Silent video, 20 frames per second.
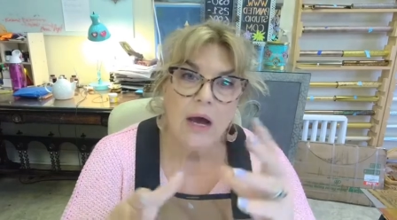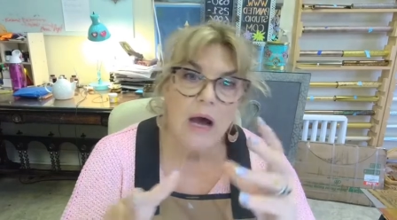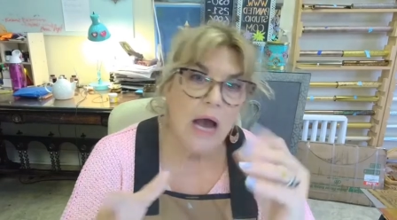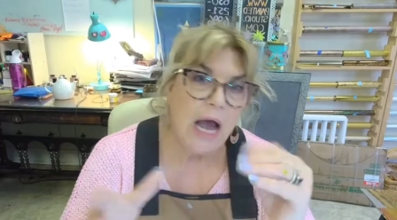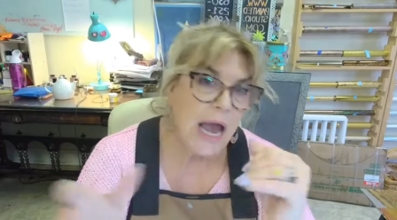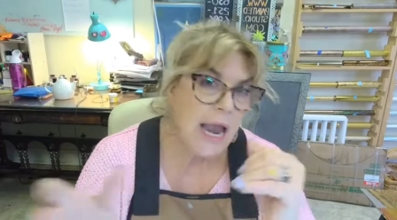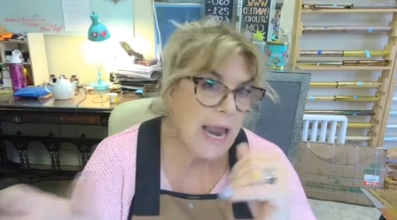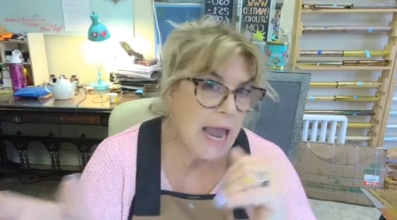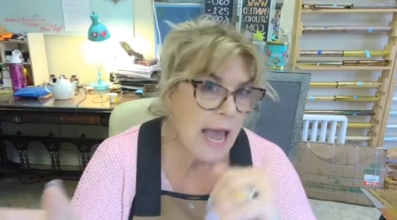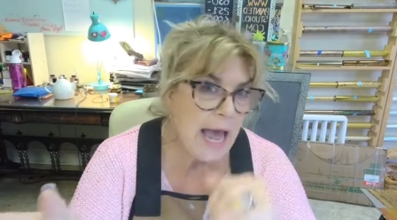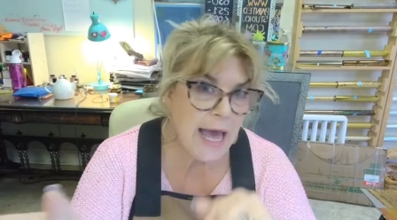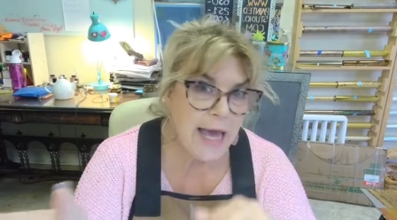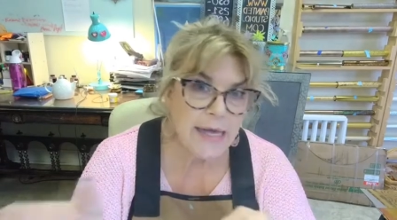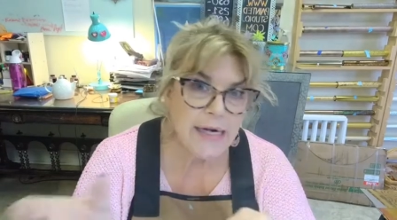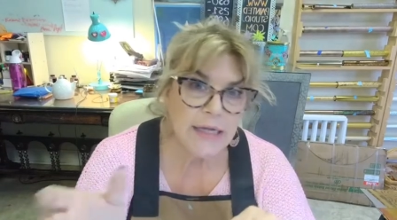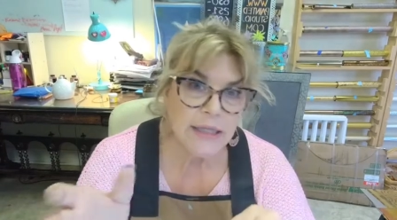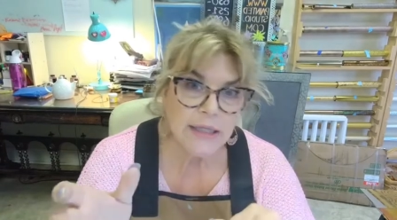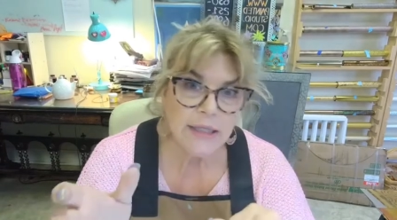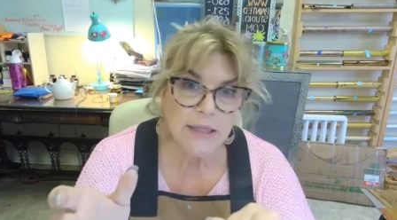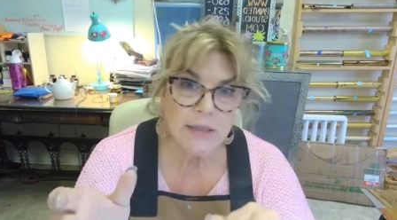I had
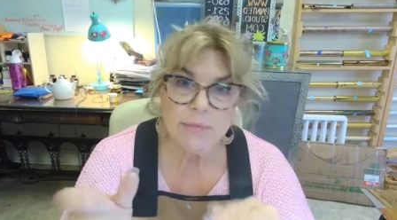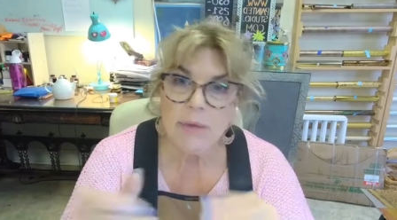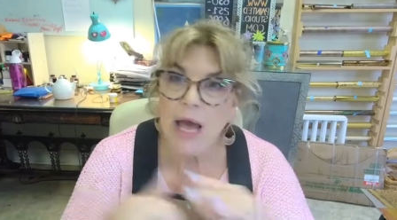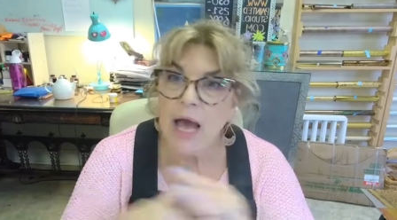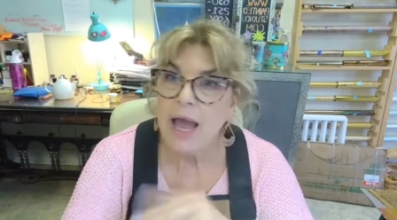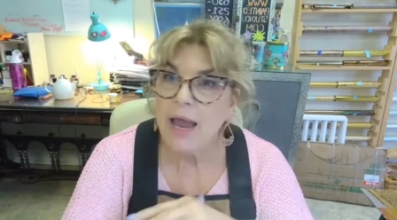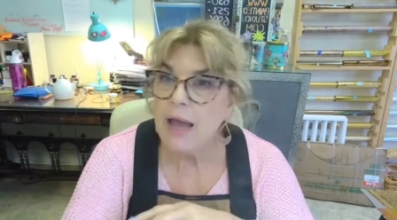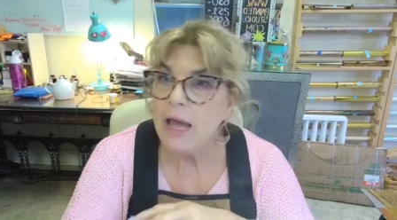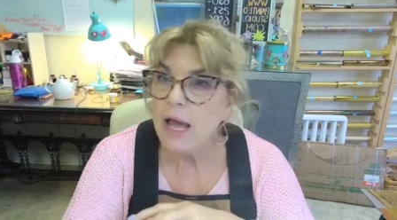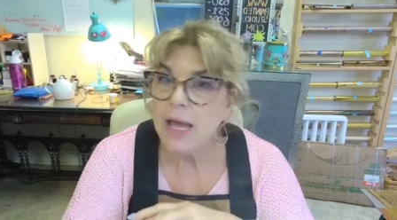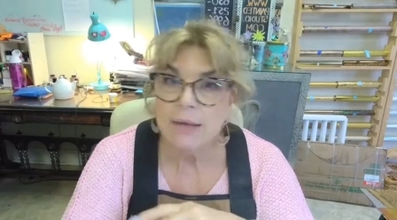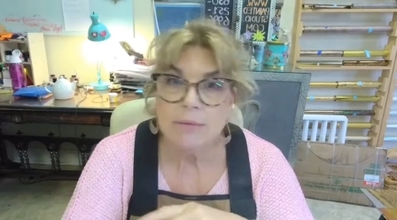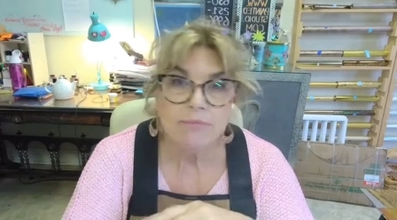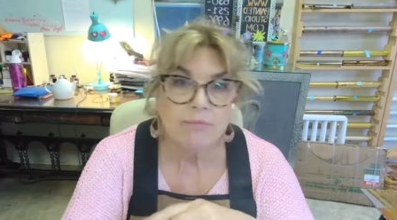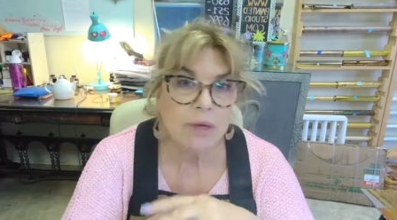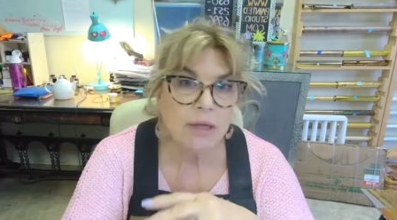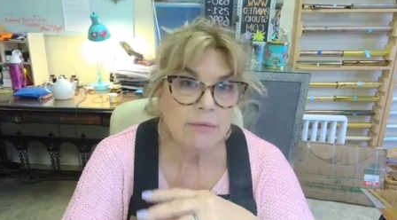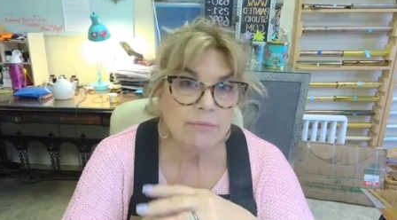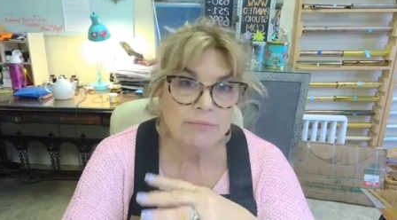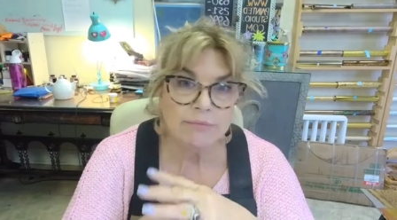a little, I, I
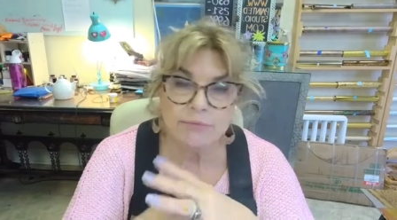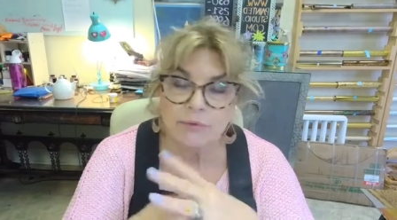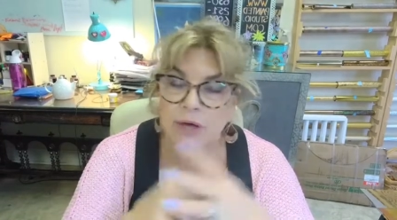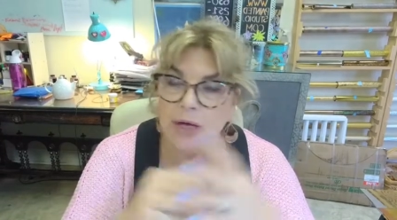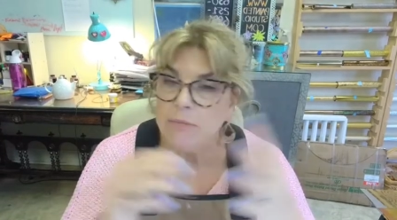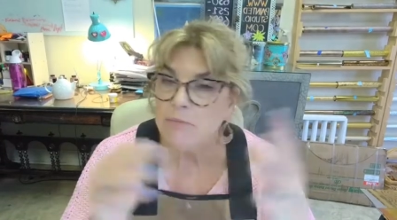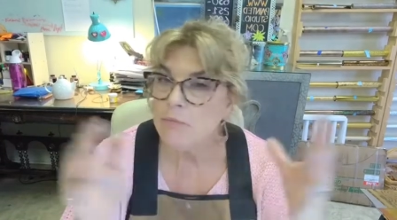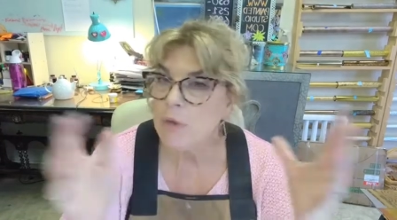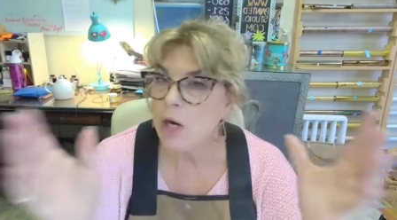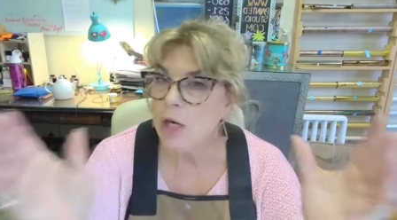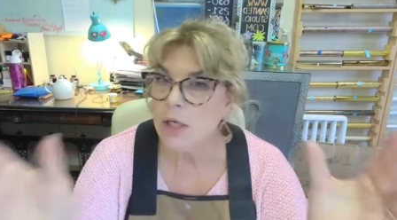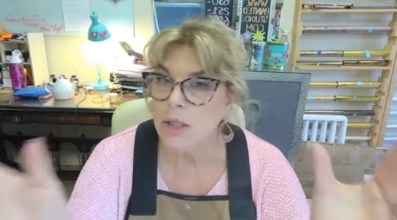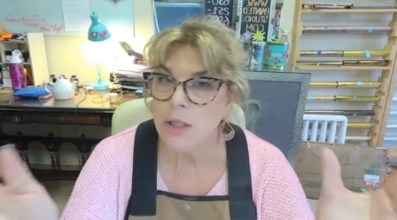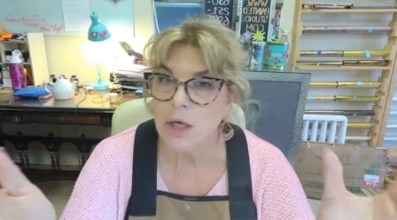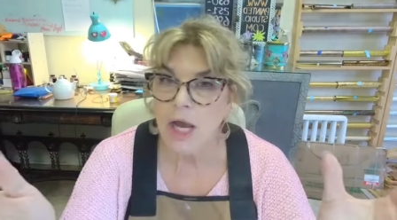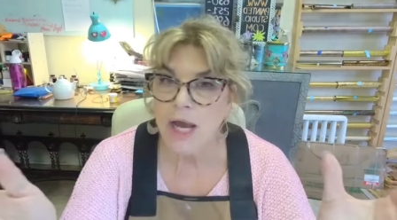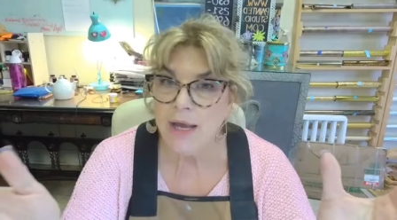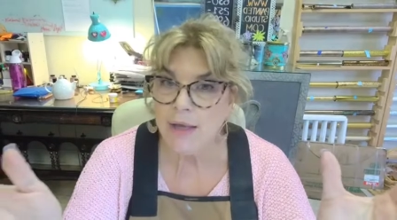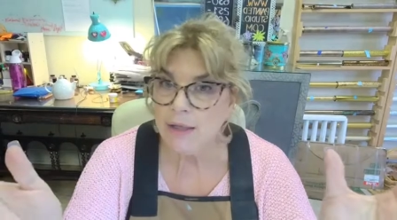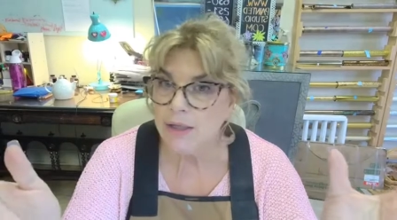my friend Martin
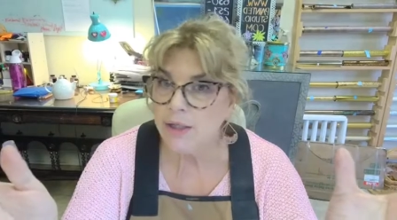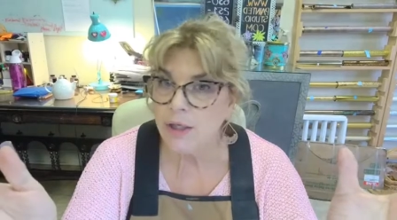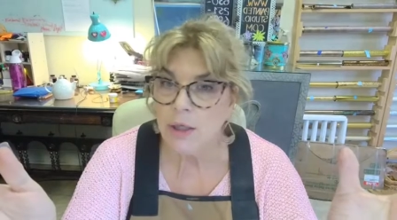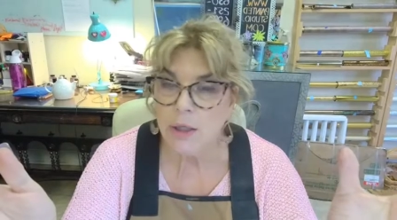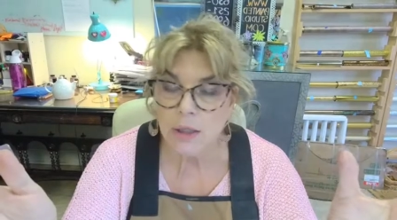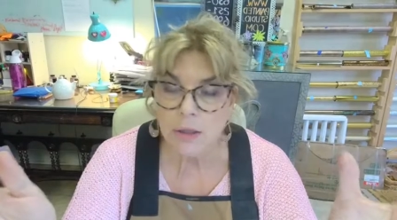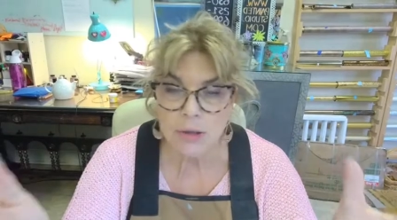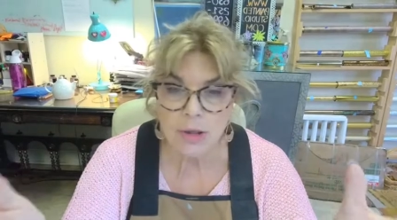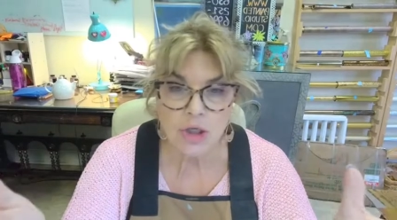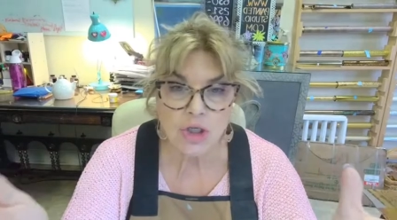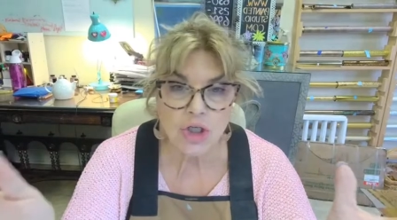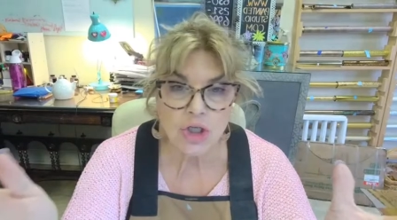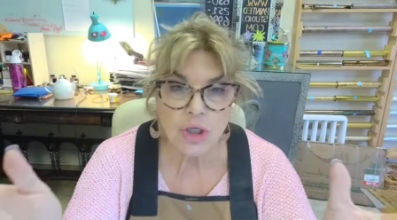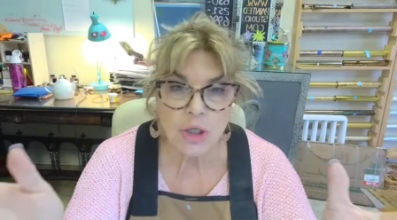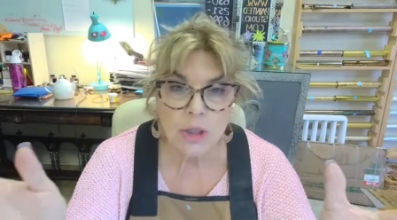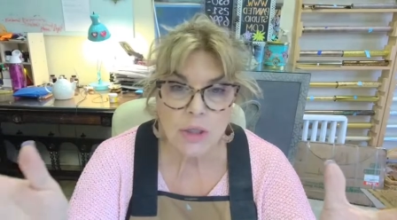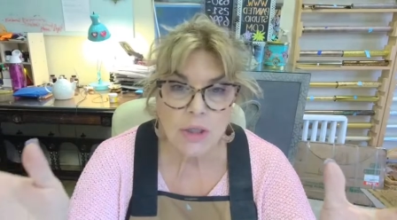Allen Hirsch